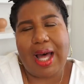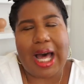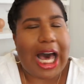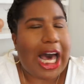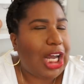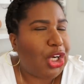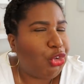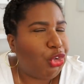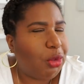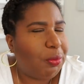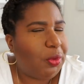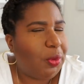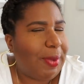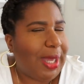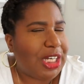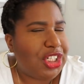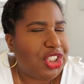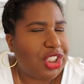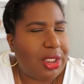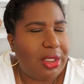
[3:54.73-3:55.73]
honorable
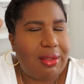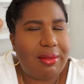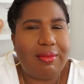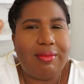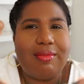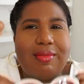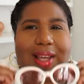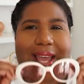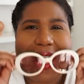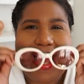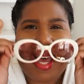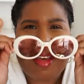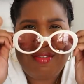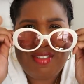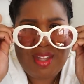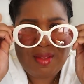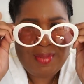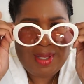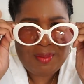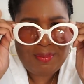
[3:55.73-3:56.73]
mention. I have
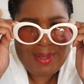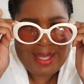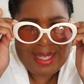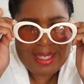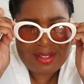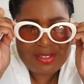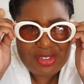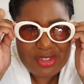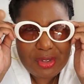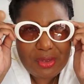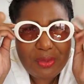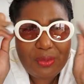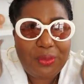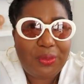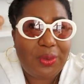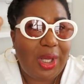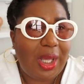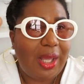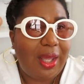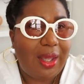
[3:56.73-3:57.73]
them in pink
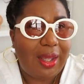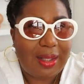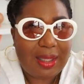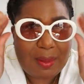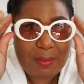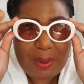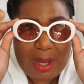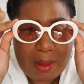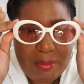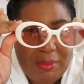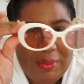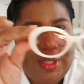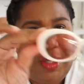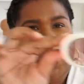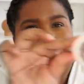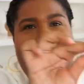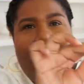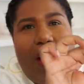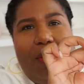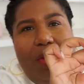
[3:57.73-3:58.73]
too. They probably
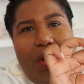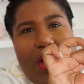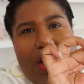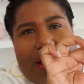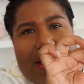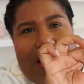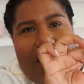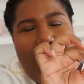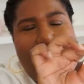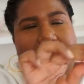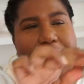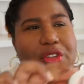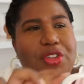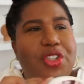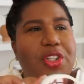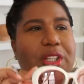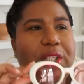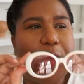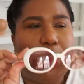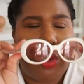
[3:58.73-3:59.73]
on camera look similar
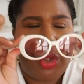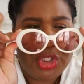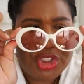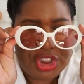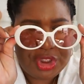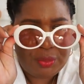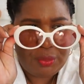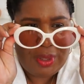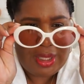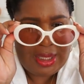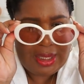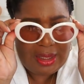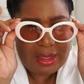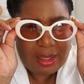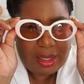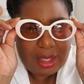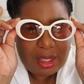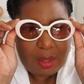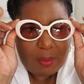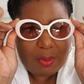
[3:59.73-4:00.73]
to the orangey
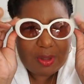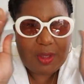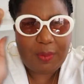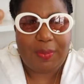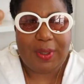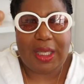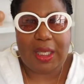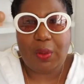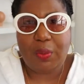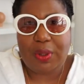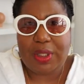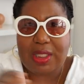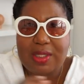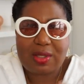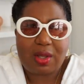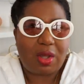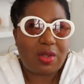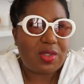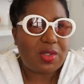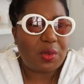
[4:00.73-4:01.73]
one, but the pink one is
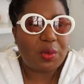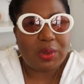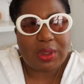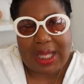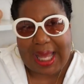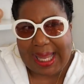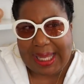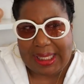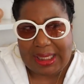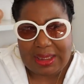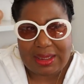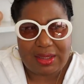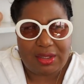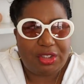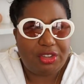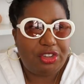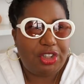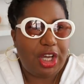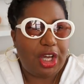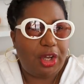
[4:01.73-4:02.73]
also light,
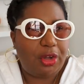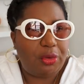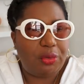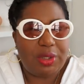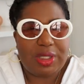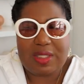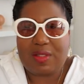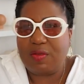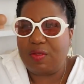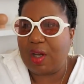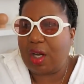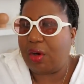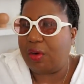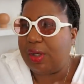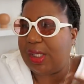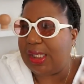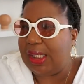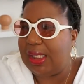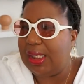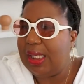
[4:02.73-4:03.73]
you know, it's
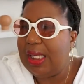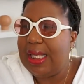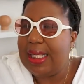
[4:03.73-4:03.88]
very